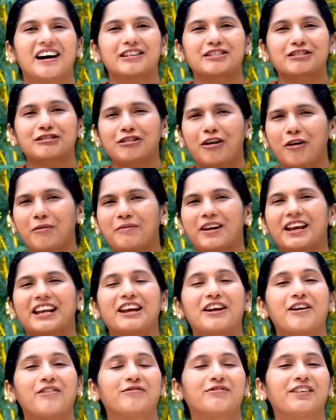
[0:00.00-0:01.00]
so
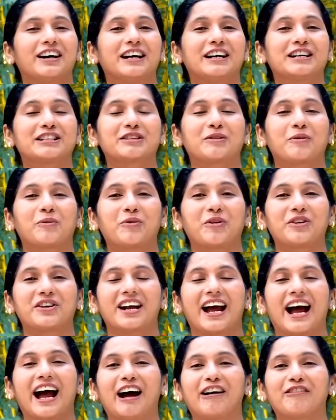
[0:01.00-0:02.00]
many of us
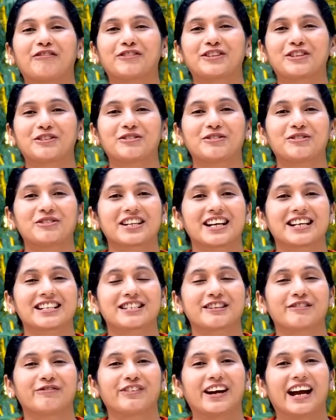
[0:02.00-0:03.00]
would have to
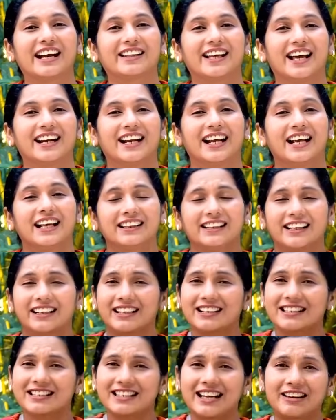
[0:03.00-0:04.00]
testify that
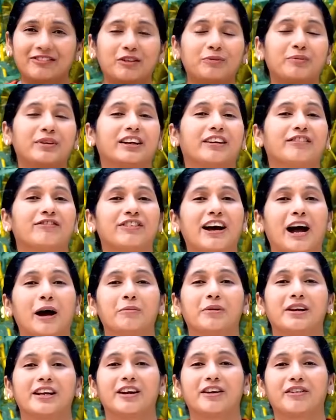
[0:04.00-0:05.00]
there has never been a
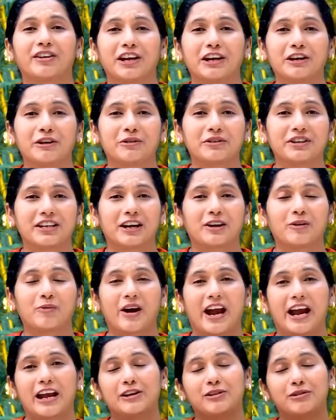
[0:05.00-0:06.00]
family reunion
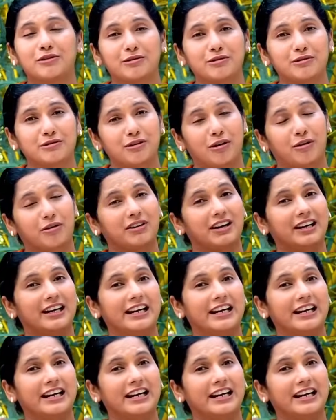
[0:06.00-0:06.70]
where you don't